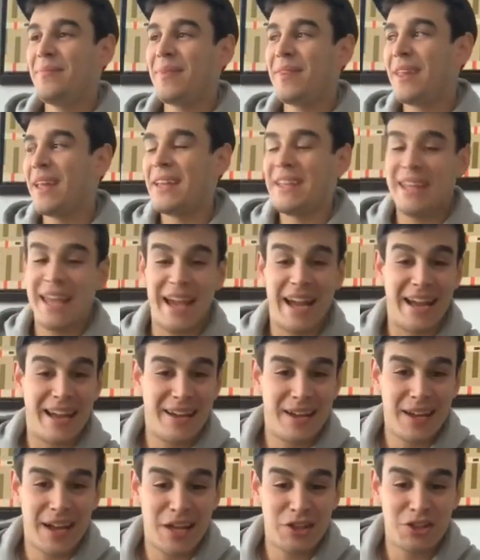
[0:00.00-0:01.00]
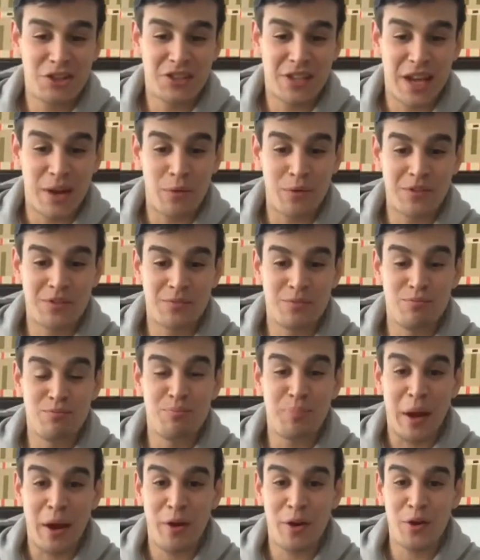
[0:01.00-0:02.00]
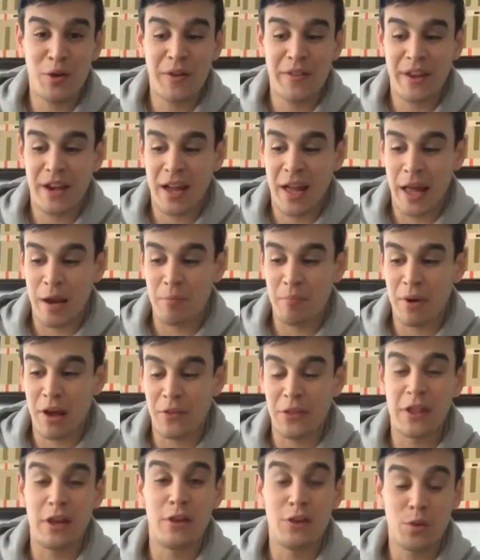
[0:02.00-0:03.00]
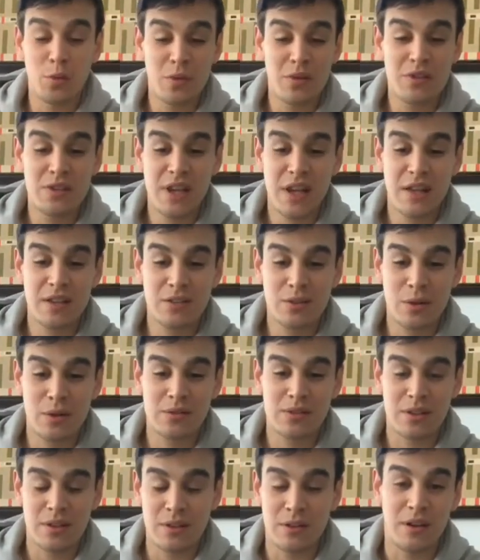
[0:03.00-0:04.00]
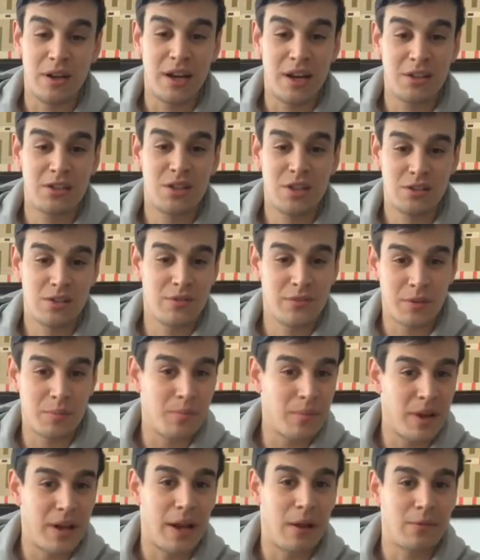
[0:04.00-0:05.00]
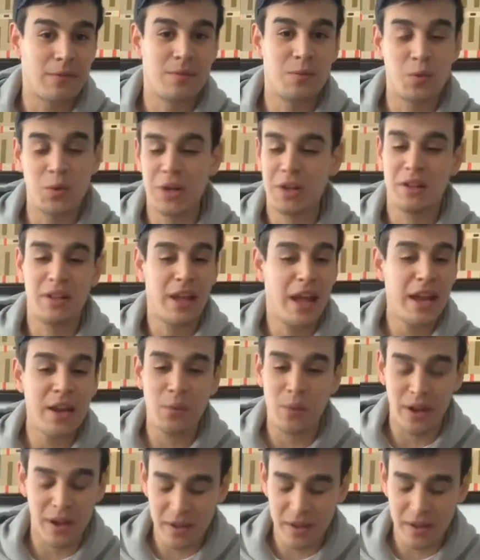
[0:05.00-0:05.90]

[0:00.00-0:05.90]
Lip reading: yeah, I was paranoid that I hadn't bought the other ones yet, so I was like, oh gosh, I just have to announce them quickly. Anyway,